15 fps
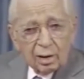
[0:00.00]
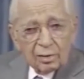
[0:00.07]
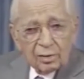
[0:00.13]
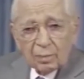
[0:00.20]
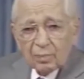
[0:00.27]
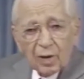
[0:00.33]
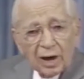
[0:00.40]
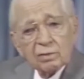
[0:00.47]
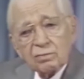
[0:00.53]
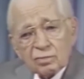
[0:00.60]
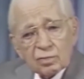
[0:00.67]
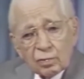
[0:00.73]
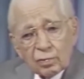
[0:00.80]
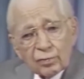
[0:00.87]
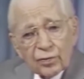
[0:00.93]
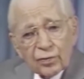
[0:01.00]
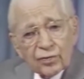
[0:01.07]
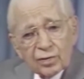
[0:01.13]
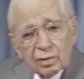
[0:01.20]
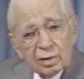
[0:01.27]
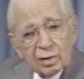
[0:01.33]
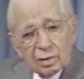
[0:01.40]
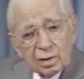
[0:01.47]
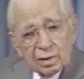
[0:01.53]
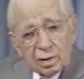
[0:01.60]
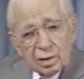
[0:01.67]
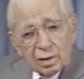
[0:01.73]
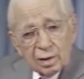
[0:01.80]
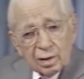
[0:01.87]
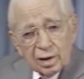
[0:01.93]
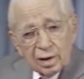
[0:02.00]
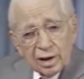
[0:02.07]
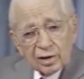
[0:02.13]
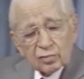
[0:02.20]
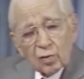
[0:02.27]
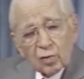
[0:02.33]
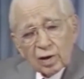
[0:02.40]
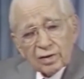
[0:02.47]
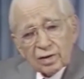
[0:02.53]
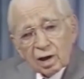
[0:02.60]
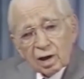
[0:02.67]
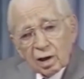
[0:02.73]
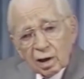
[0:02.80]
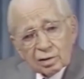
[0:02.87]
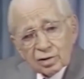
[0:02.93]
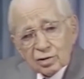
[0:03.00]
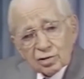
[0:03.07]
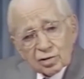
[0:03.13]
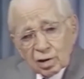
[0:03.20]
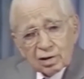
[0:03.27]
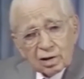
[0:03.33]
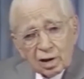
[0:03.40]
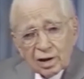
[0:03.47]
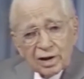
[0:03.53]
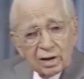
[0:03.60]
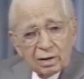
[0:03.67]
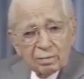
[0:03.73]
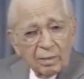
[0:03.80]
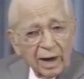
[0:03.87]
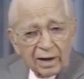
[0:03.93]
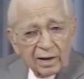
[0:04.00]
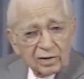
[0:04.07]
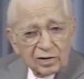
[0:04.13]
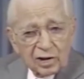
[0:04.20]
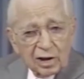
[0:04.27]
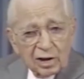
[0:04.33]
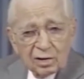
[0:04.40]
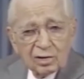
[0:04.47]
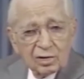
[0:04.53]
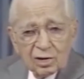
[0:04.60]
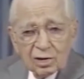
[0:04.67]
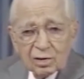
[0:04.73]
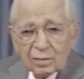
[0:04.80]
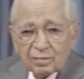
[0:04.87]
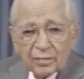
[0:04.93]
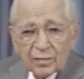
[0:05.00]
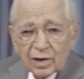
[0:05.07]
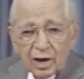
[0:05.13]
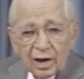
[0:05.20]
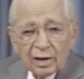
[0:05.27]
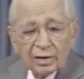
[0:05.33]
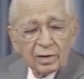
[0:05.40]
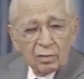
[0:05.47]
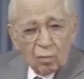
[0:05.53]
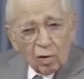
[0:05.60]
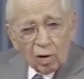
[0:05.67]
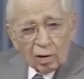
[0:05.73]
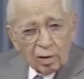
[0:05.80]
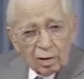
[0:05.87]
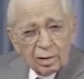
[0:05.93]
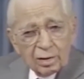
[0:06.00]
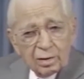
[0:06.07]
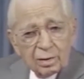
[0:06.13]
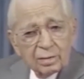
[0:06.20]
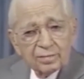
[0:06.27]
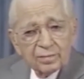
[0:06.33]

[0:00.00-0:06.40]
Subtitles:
The Plain Truth is one of the largest circulated magazines in the world,